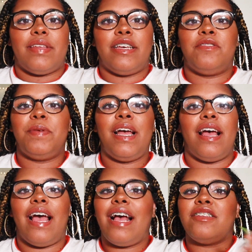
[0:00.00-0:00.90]
It
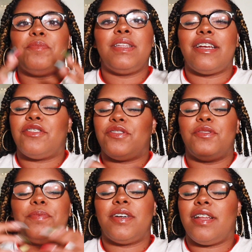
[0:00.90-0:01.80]
has been
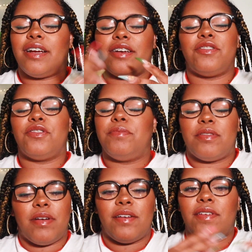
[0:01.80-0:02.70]
super a super
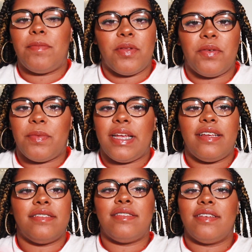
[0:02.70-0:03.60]
rough couple of
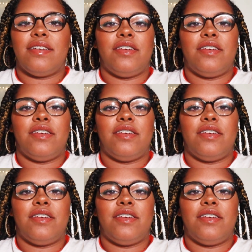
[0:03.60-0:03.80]
weeks,